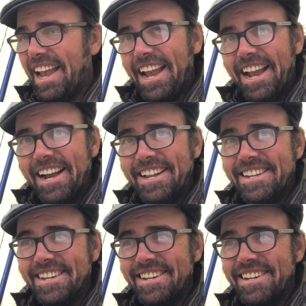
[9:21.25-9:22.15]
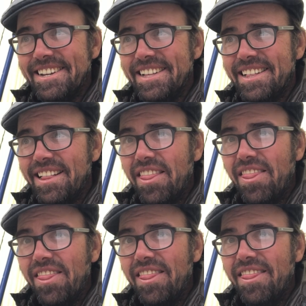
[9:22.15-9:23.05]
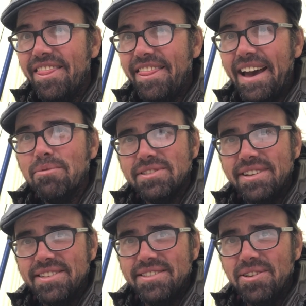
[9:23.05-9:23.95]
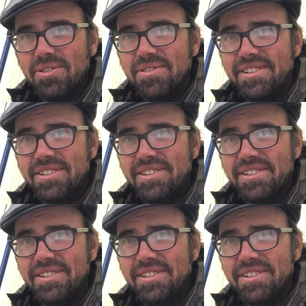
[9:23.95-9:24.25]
And that was nutso.